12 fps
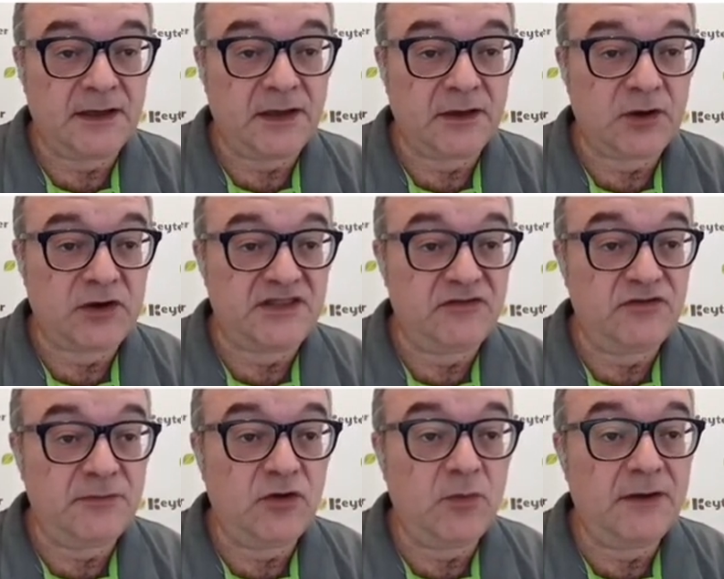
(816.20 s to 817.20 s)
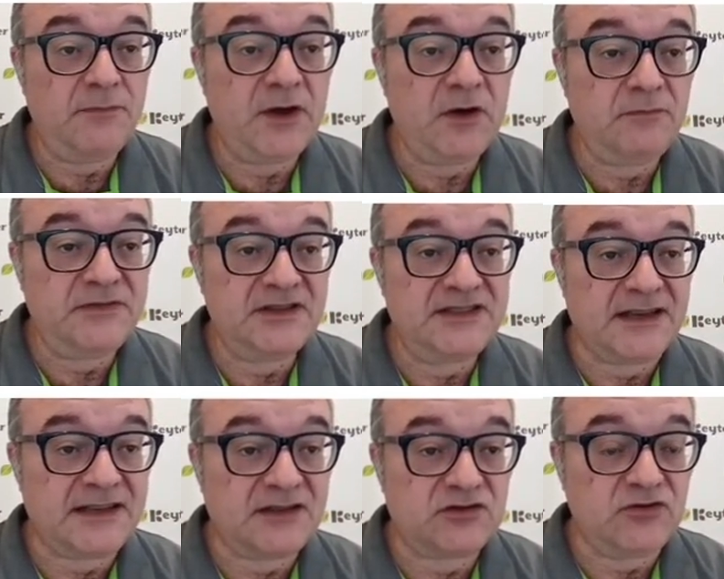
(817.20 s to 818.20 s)
Launching from the wet bulb,
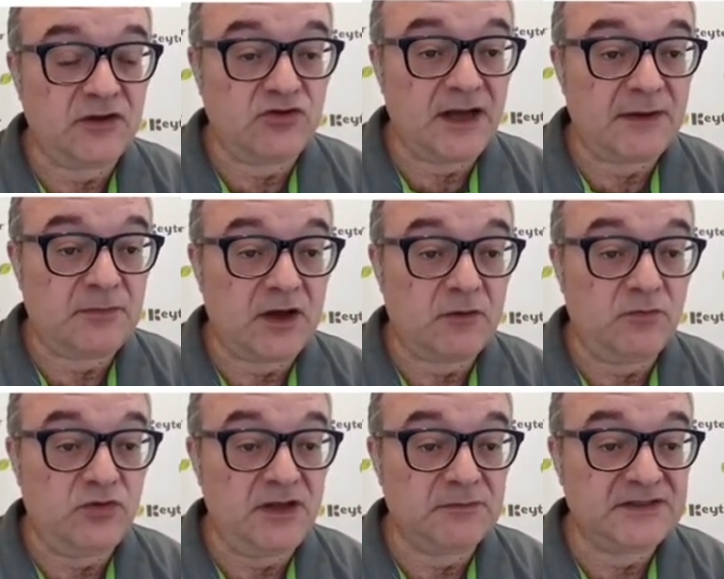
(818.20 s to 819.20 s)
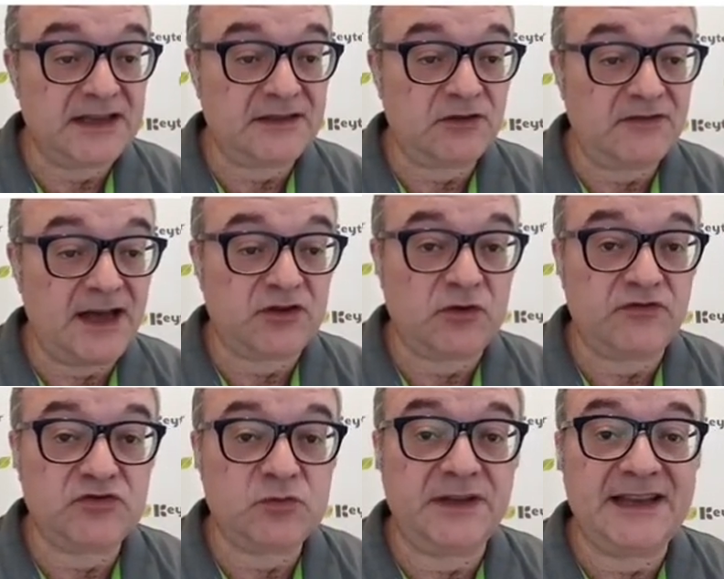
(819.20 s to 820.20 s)
descending to the dry bulb, we obtain the value
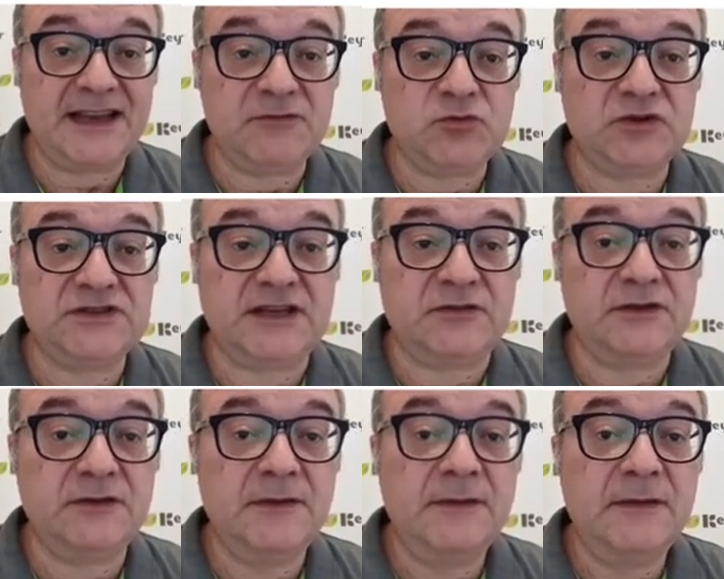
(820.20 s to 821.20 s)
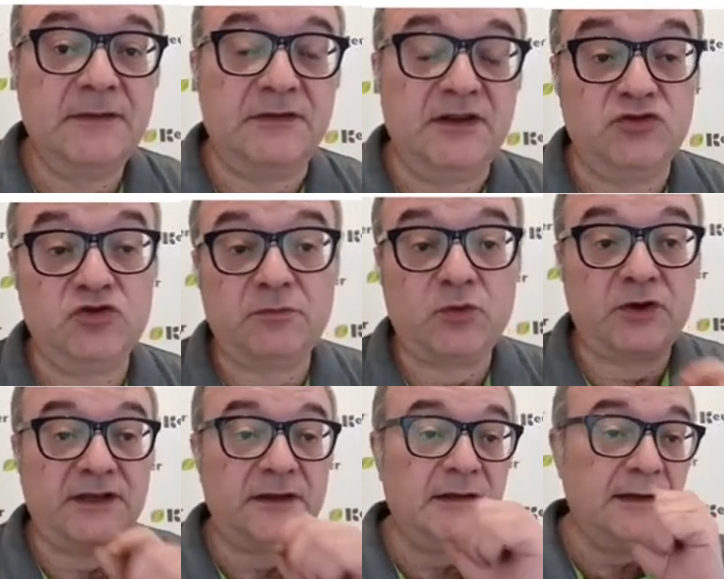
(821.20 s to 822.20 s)
of 28.7. The dew
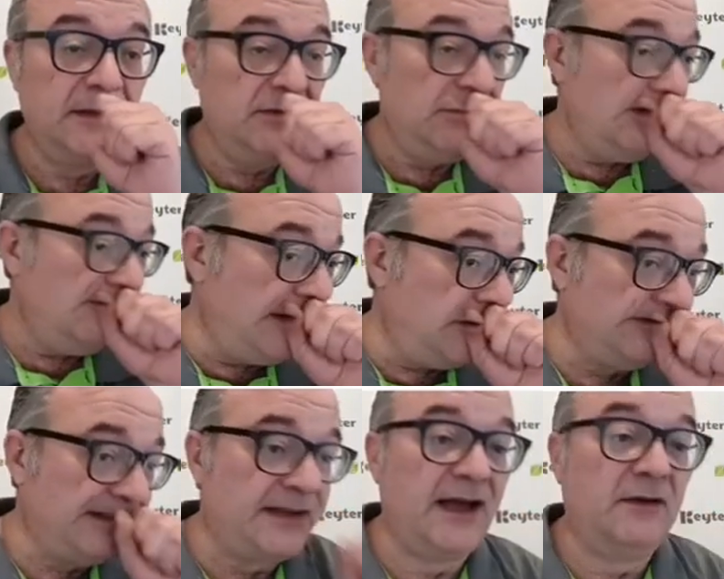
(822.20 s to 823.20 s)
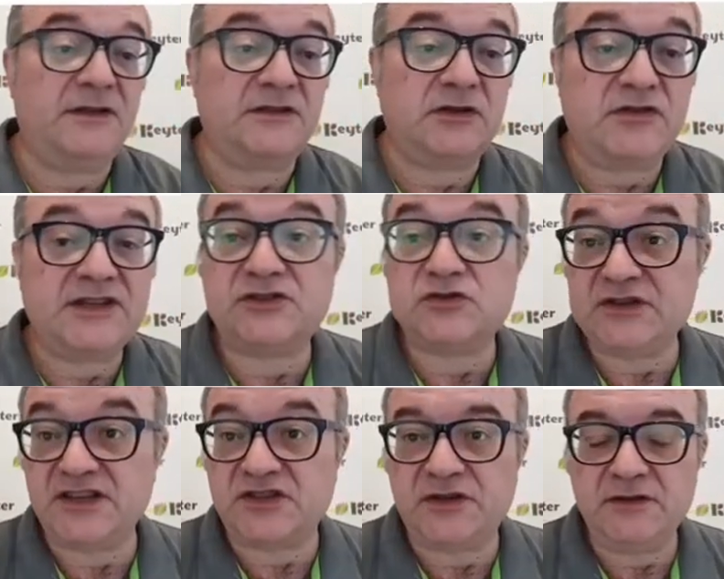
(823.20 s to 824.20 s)
point? Well, we cool it down until
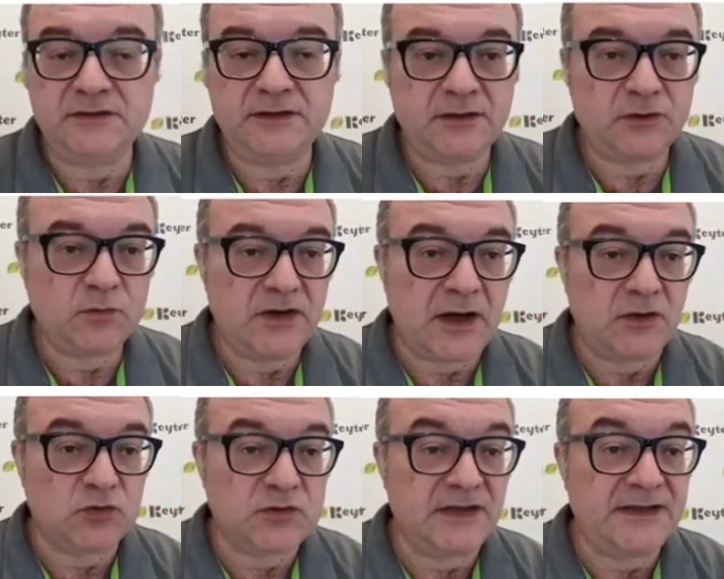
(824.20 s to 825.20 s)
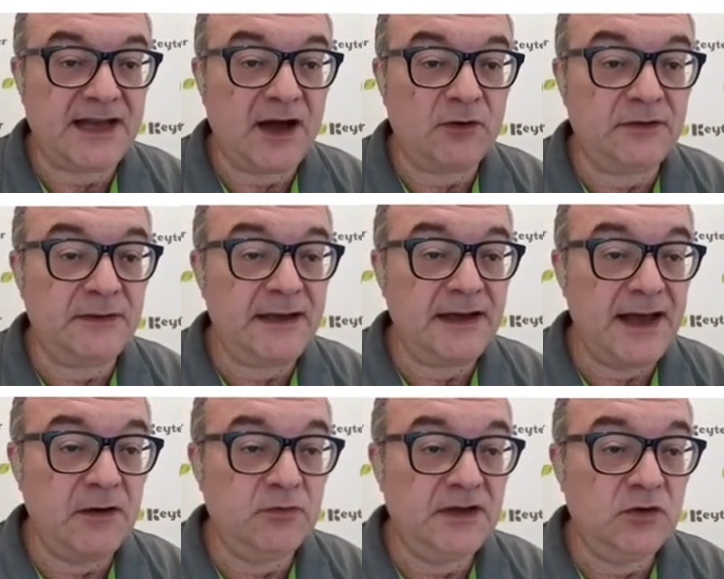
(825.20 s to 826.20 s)
saturation. We are cooling down,
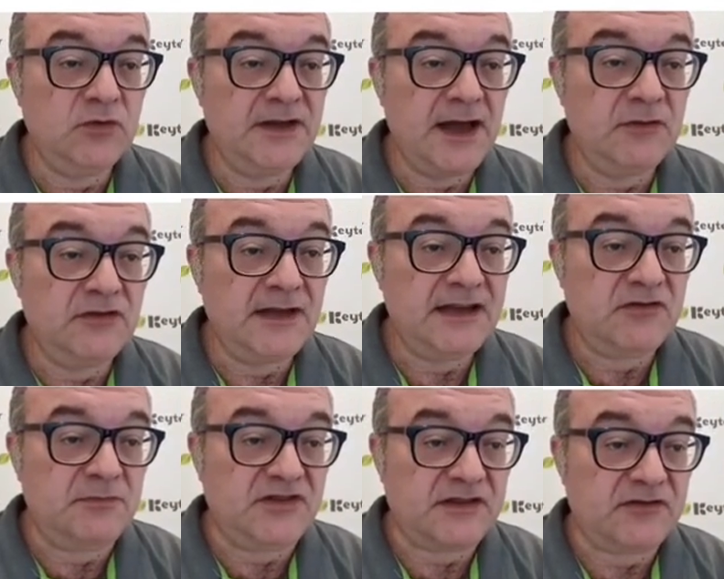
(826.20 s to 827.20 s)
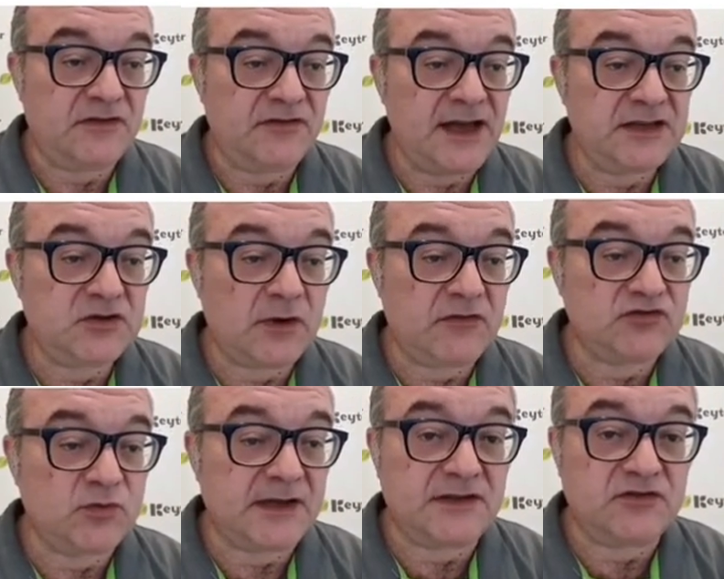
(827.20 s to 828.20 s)
and we go down to that specific value of
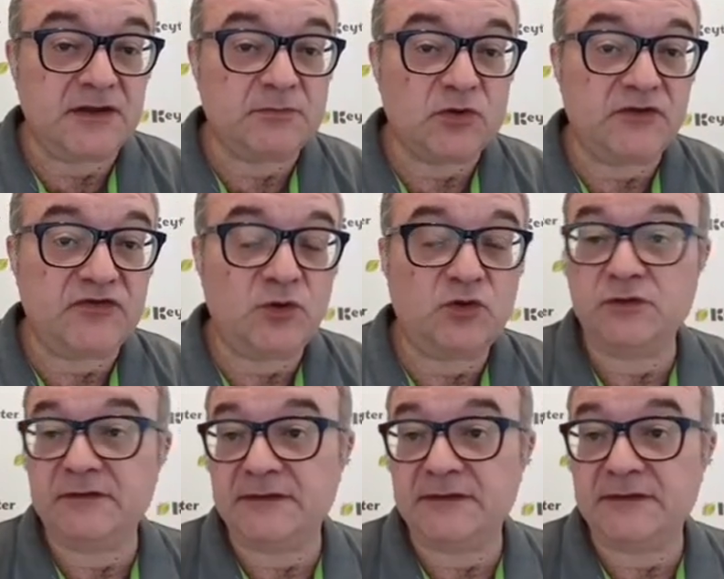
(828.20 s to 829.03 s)
23.4.